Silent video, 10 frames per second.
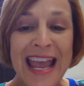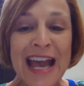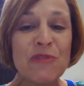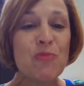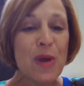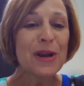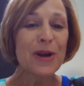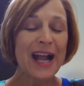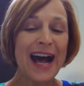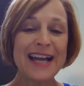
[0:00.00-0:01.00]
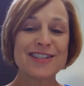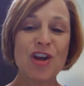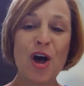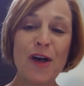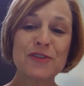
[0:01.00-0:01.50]
And we are God's
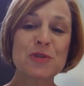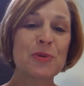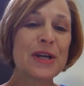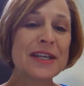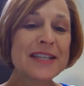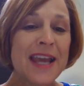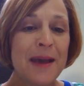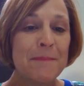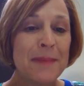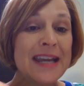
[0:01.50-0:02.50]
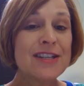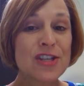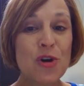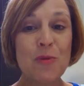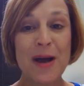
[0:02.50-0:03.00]
offsprings, made
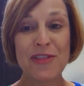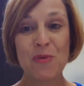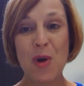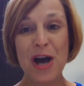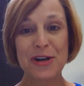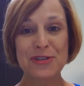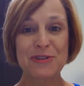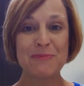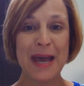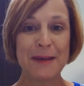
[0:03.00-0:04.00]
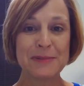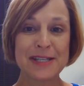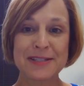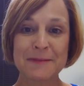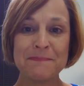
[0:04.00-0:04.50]
so by the waters of
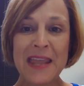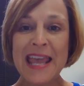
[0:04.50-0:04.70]
baptism.